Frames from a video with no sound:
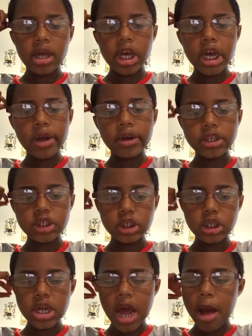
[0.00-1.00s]
Harry
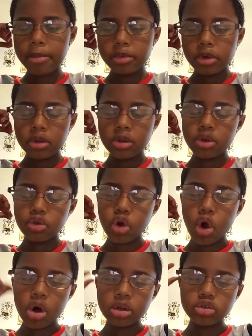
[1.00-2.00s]
snapped the
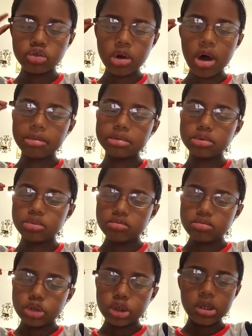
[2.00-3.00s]
tallest goblin,
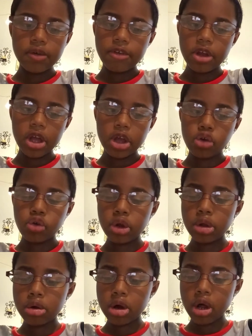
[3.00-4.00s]
shoving a
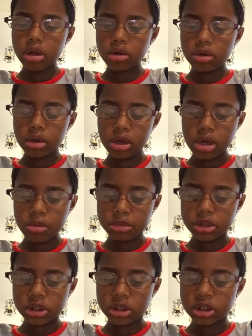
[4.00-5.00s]
cream-colored llama
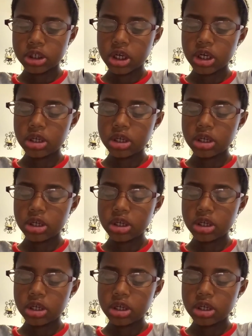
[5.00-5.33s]
aside.